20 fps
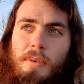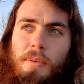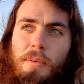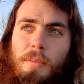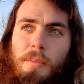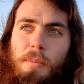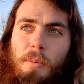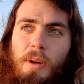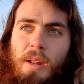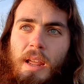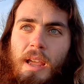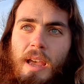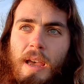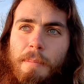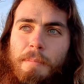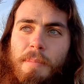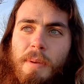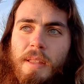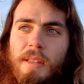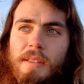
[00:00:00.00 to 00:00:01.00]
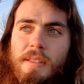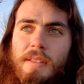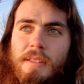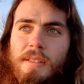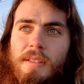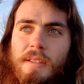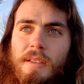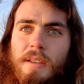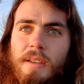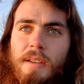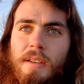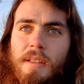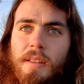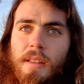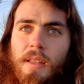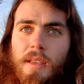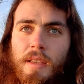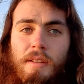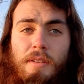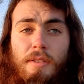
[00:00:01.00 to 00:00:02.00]
what happens,
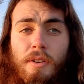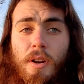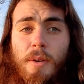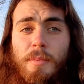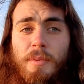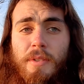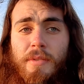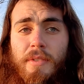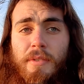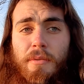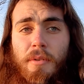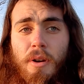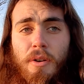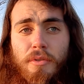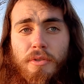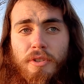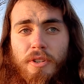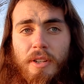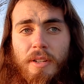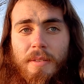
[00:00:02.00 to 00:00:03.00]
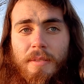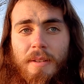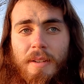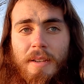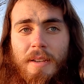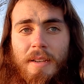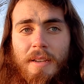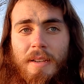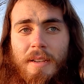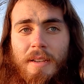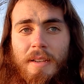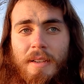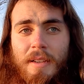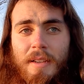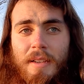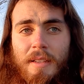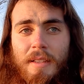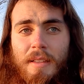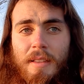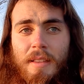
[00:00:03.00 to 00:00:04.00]
like, in terms of erosion,
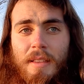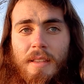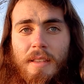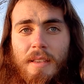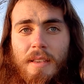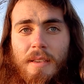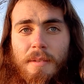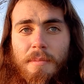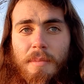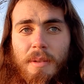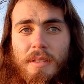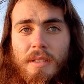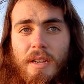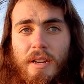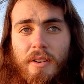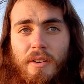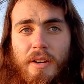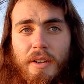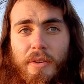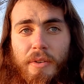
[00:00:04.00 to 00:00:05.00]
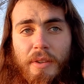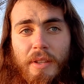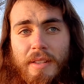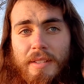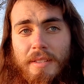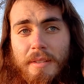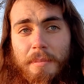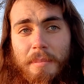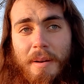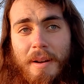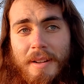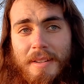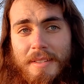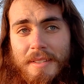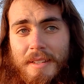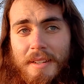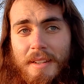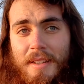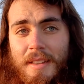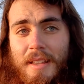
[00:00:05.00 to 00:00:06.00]
the material that's
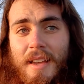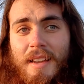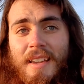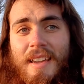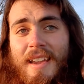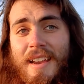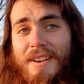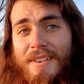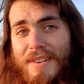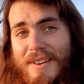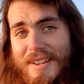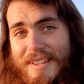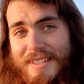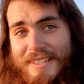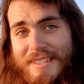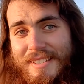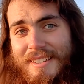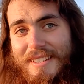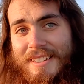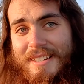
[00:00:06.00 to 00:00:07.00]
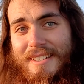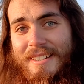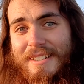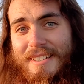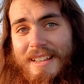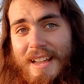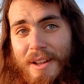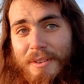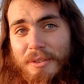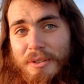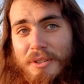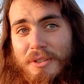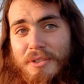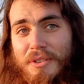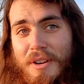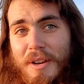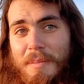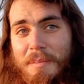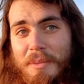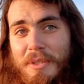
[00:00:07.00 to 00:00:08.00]
deposited, that carries
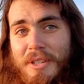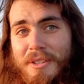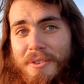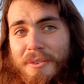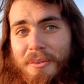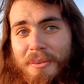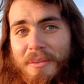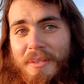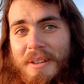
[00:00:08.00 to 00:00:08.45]
downstream too.